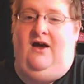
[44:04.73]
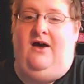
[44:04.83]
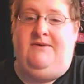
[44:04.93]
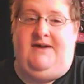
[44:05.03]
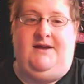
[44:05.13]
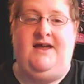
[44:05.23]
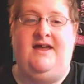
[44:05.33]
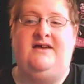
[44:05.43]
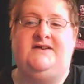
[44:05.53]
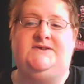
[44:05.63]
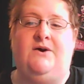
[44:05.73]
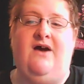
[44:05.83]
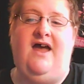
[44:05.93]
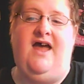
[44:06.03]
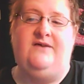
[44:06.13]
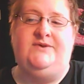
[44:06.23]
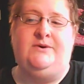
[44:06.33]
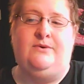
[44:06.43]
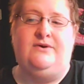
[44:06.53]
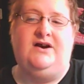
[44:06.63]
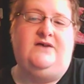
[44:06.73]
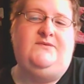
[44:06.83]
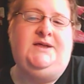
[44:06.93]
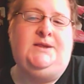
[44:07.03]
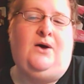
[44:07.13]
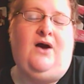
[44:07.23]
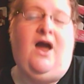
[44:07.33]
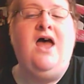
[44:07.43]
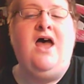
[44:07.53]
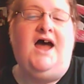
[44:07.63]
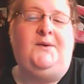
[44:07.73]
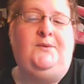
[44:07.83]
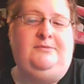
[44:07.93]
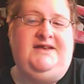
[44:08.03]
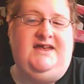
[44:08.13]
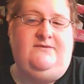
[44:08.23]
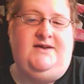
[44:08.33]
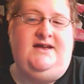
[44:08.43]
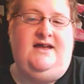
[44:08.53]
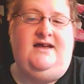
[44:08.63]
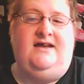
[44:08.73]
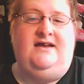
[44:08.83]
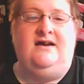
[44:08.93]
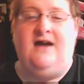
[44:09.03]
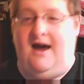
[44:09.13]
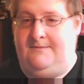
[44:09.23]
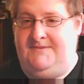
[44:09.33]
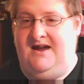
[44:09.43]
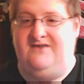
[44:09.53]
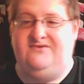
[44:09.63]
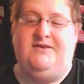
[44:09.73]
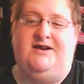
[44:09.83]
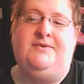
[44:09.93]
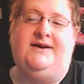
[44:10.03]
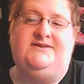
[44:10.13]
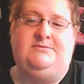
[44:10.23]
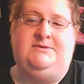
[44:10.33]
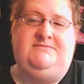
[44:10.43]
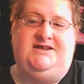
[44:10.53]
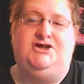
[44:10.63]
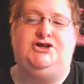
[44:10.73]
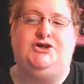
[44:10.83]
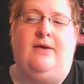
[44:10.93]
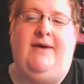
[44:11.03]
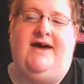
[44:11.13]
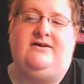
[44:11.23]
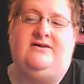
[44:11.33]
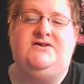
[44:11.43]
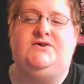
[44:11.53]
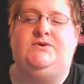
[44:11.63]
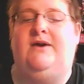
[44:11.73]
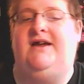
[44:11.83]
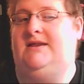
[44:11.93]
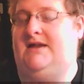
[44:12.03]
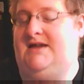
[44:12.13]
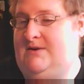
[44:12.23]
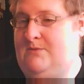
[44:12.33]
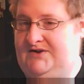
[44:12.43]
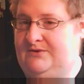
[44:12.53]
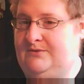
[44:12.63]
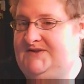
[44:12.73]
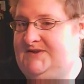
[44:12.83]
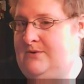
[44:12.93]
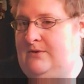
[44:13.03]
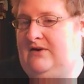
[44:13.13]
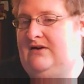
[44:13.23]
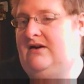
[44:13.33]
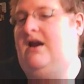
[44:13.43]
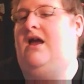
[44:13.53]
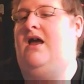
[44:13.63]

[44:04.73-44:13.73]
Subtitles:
Okay, so every quarter of the long, I will be giving a copy of my Proud to Be Me shawl pattern to a lucky winner once a quarter.